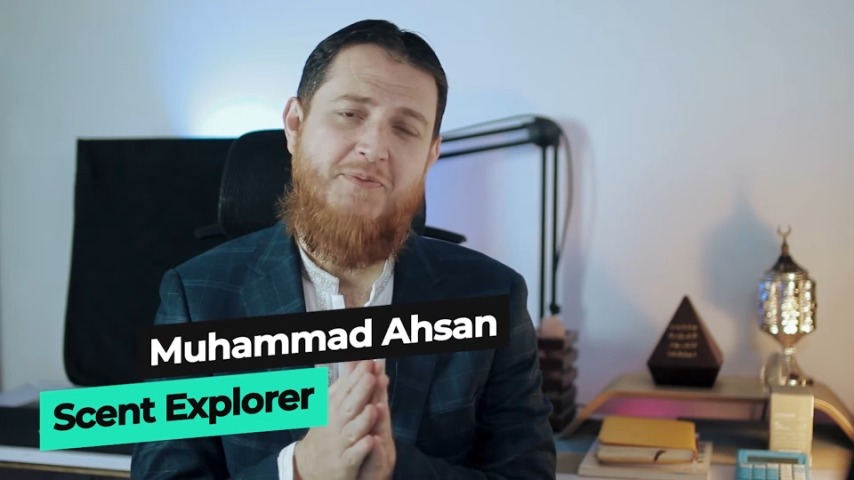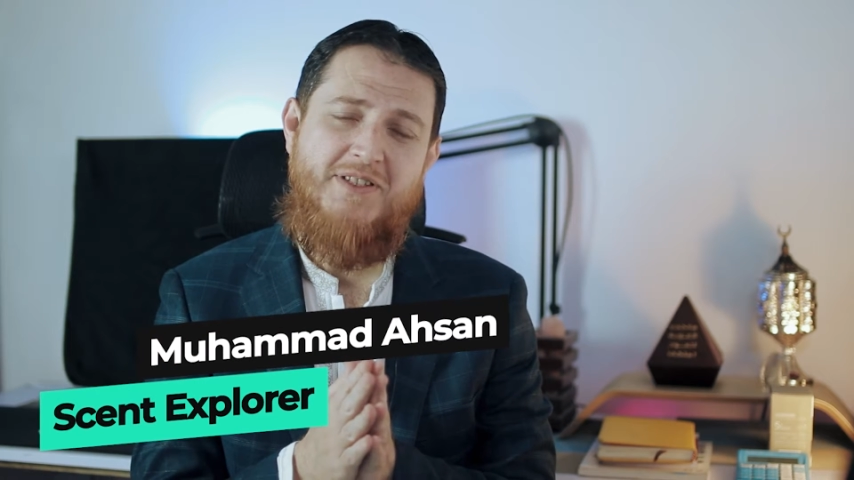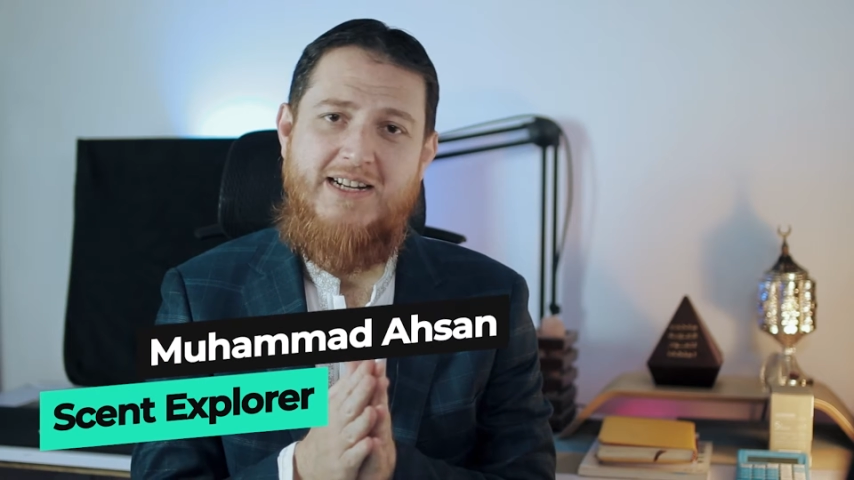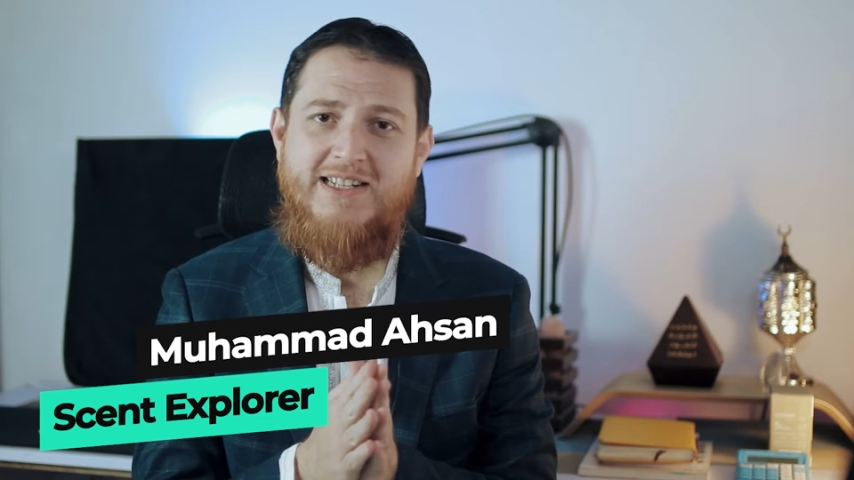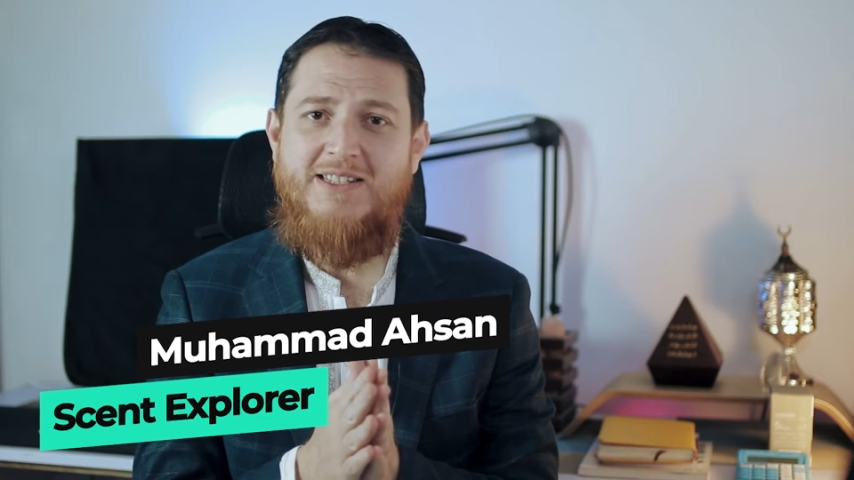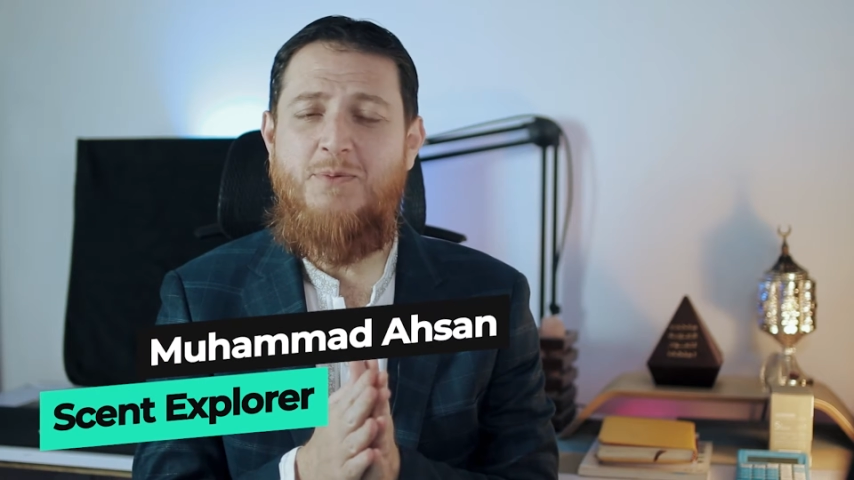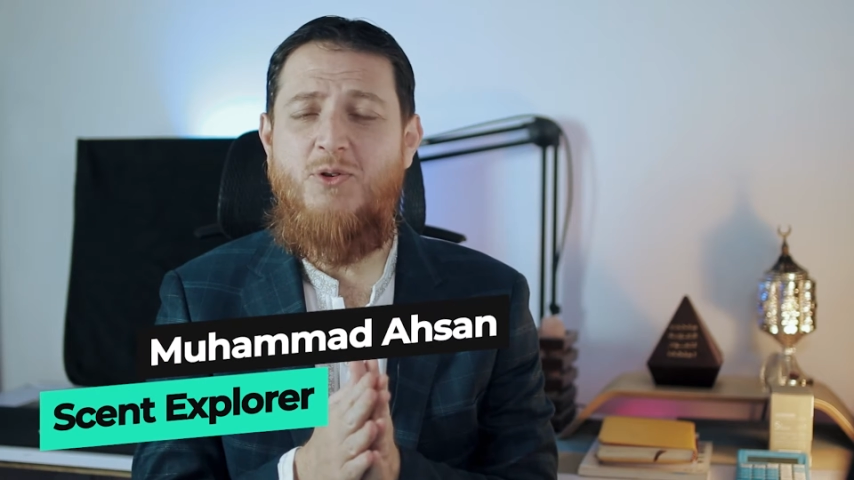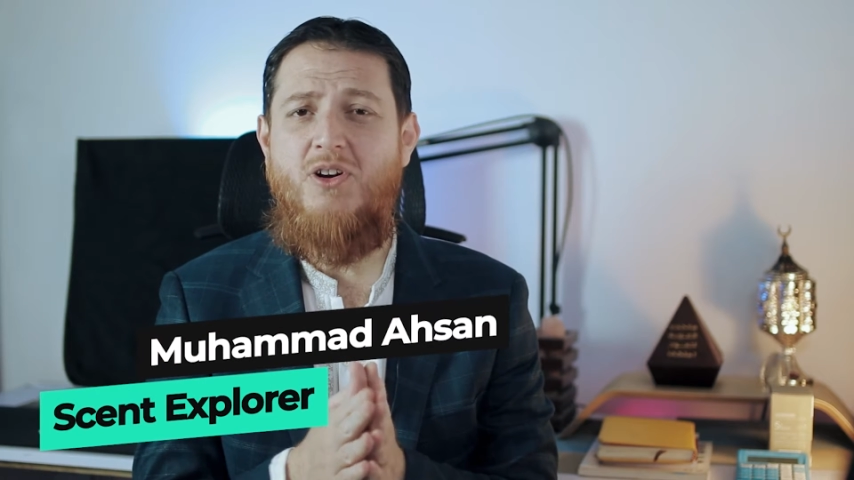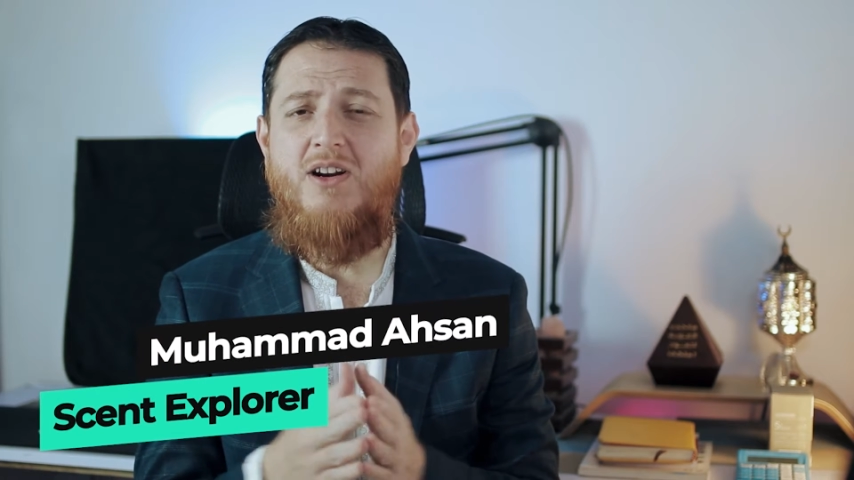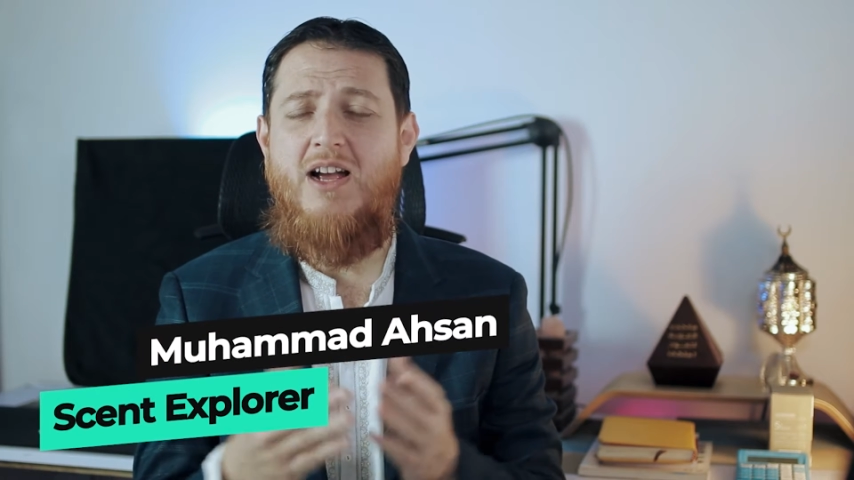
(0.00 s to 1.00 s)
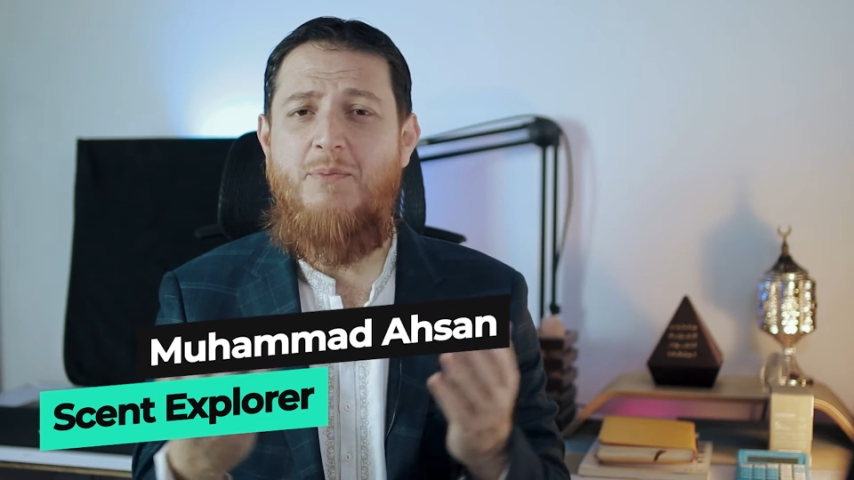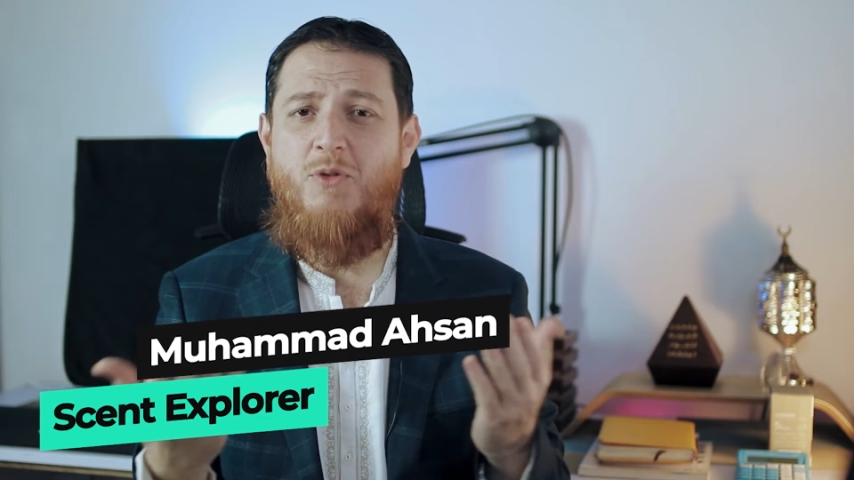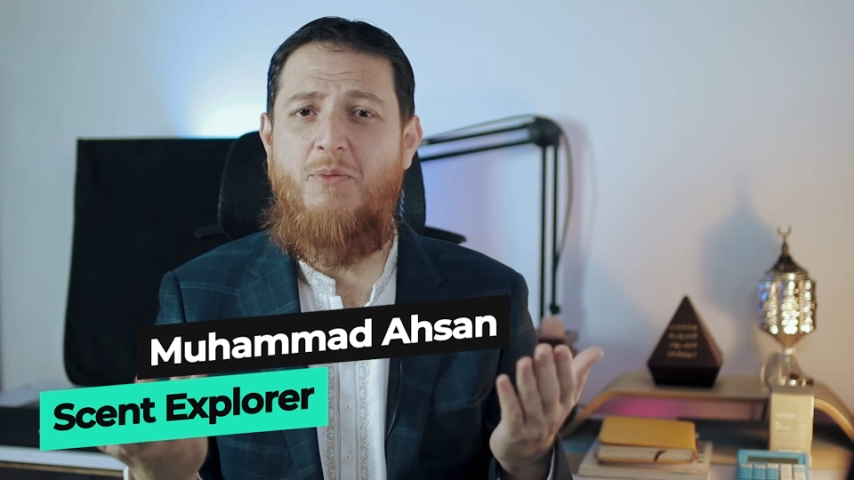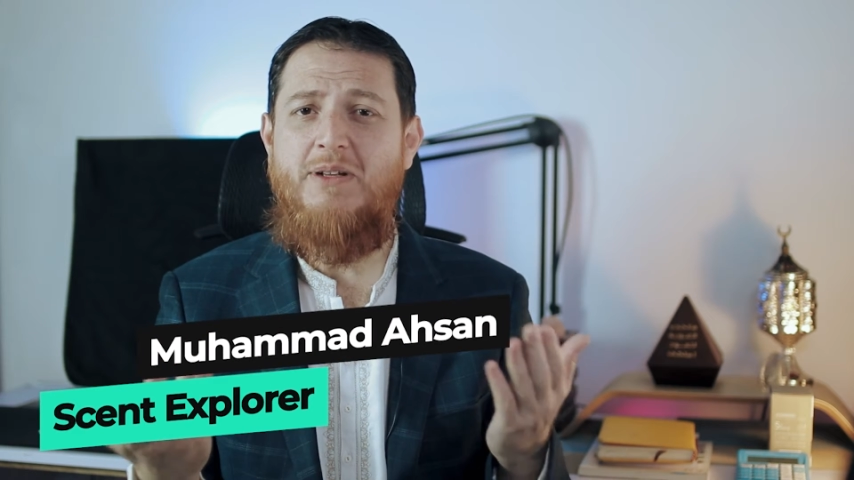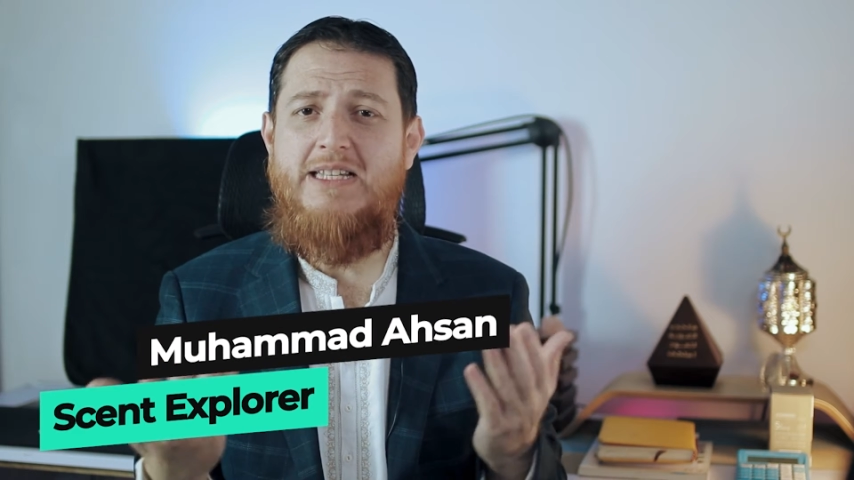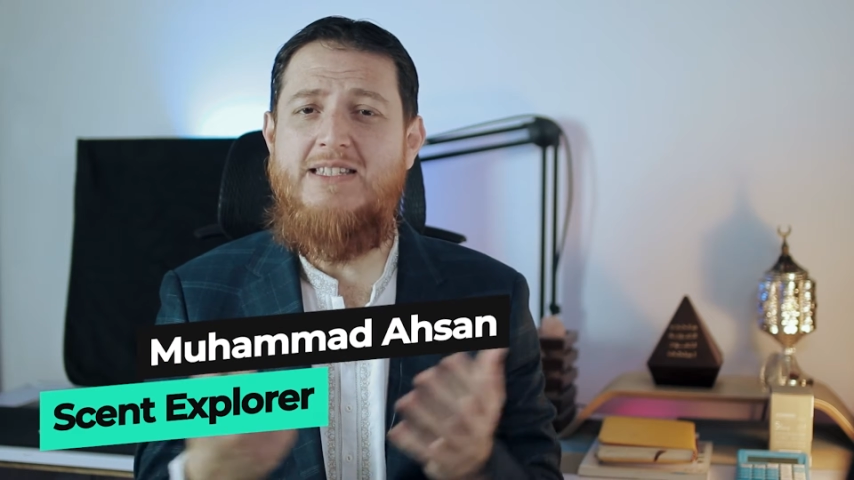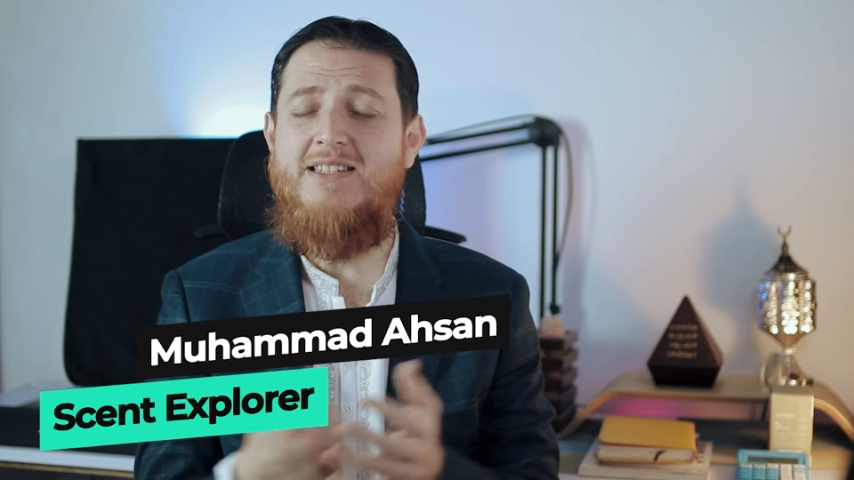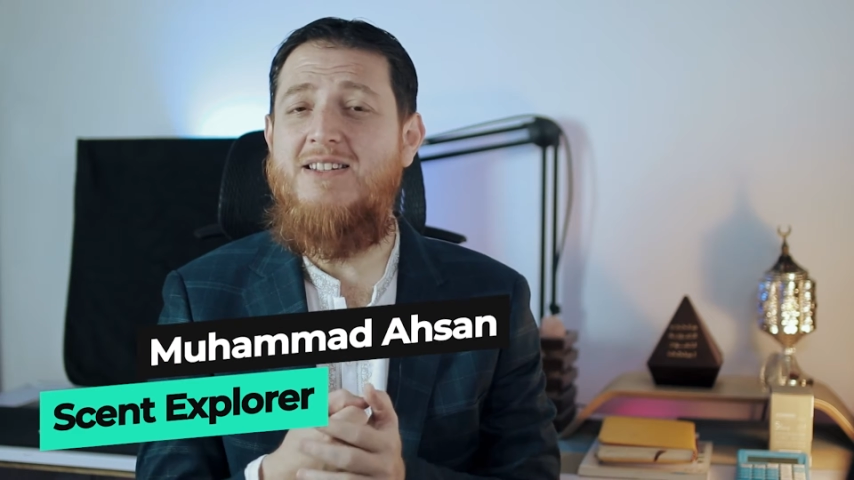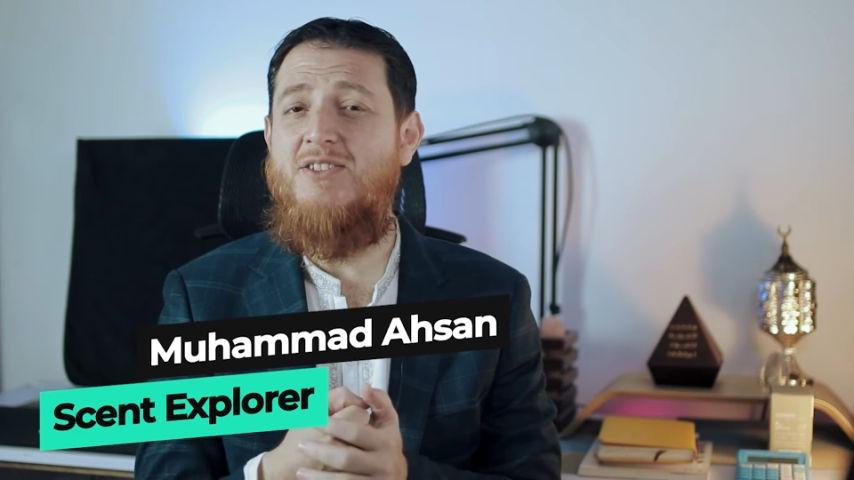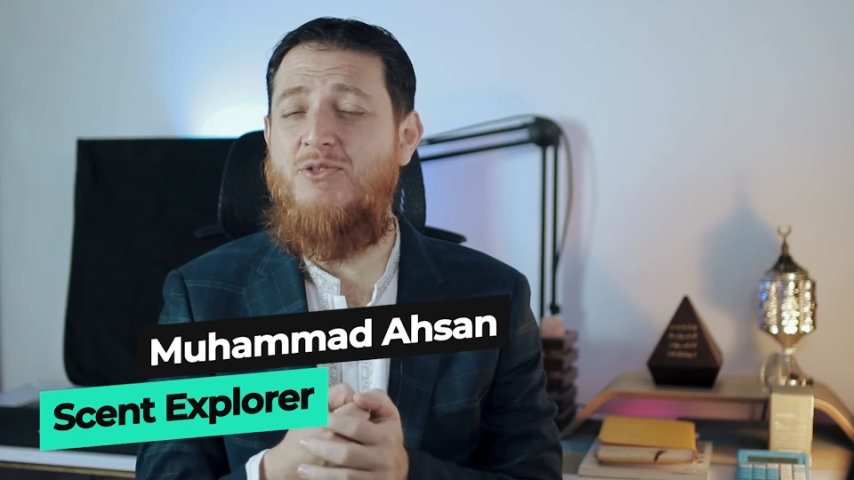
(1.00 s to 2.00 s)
Scent Explorer. I am Mohammed Hassan.